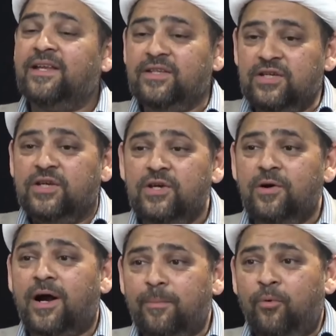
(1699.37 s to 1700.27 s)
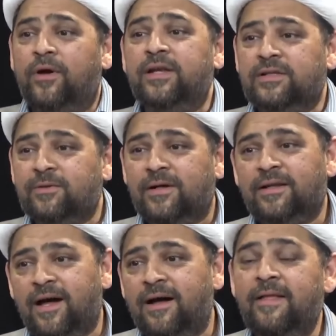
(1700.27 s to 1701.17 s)
and you are pointing to
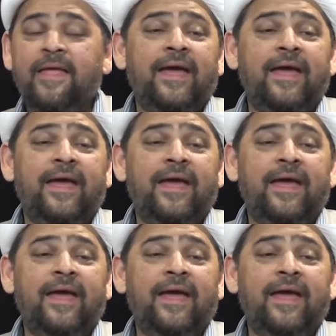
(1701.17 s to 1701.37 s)
Allah.